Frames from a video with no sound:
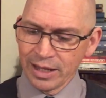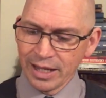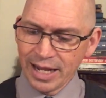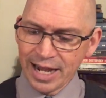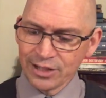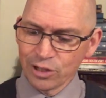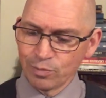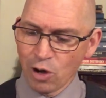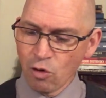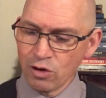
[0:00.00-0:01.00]
it has
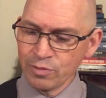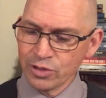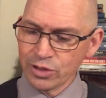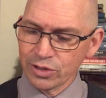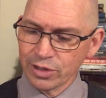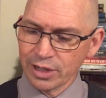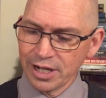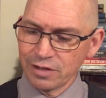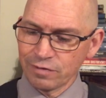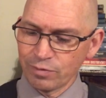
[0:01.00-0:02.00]
some poems
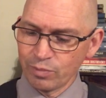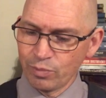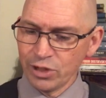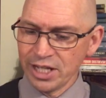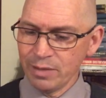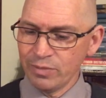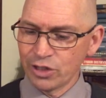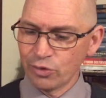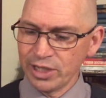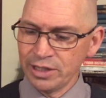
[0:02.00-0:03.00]
kind of put in
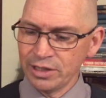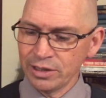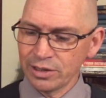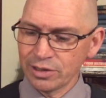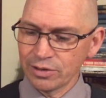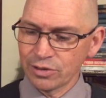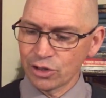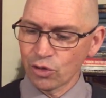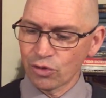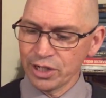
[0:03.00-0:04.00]
between the
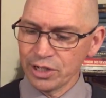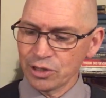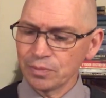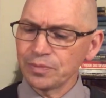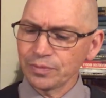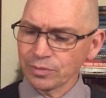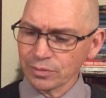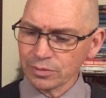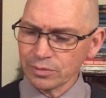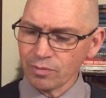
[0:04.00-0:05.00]
stories.
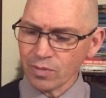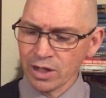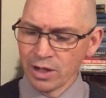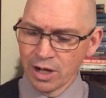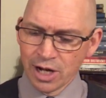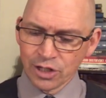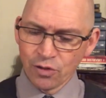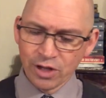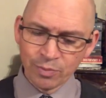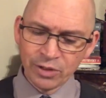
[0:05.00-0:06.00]

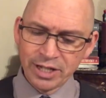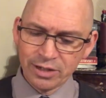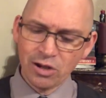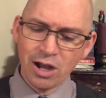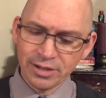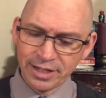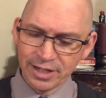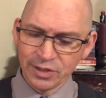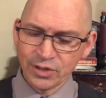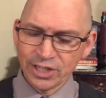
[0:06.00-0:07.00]
So the complete
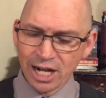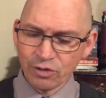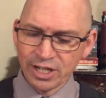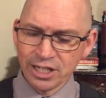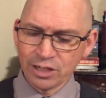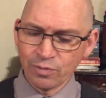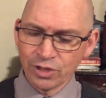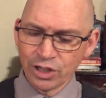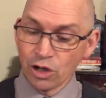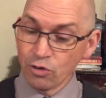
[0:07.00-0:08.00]
contents, the Shadow Kingdom,
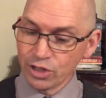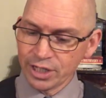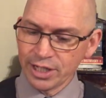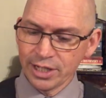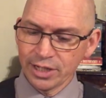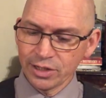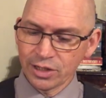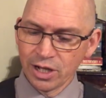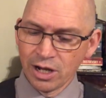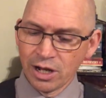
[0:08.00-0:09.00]
the Ghost
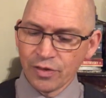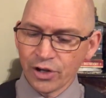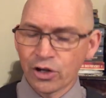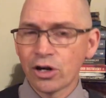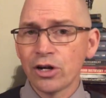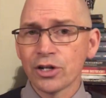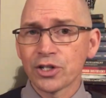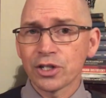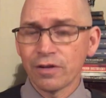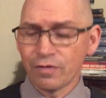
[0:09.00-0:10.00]
Kings, the
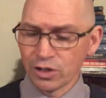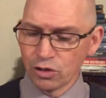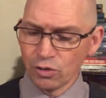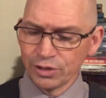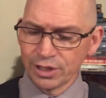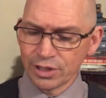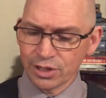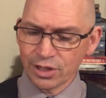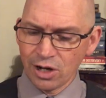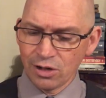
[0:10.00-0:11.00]
Curse of the Golden
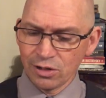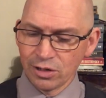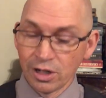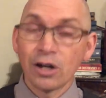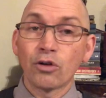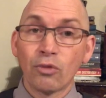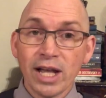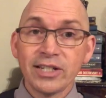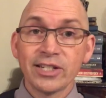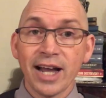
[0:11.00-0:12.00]
Skull,
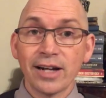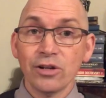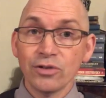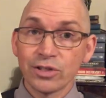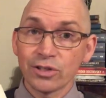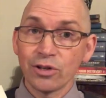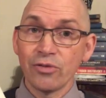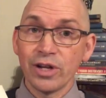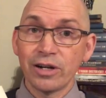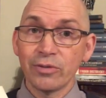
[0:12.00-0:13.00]
Red Shadows. So
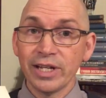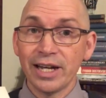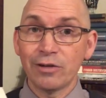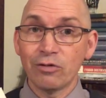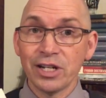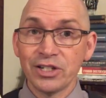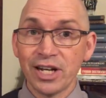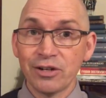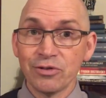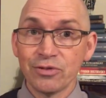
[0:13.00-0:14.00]
there we have Red
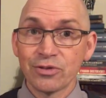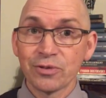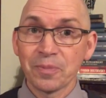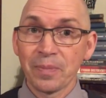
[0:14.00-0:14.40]
Shadows.